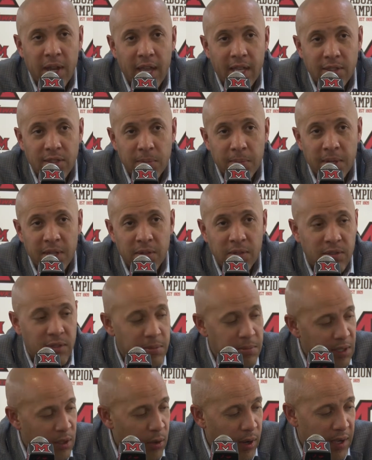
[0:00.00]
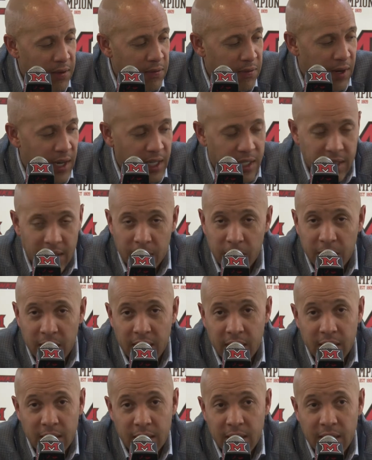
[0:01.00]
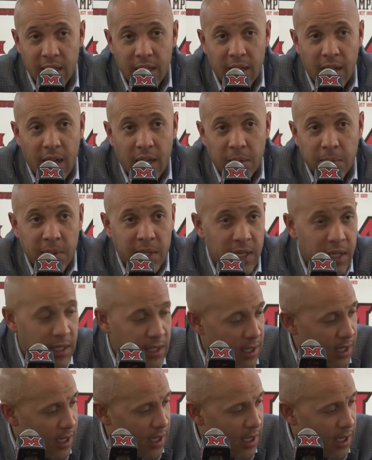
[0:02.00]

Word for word: had some energy, but quite frankly, we couldn't get Agba.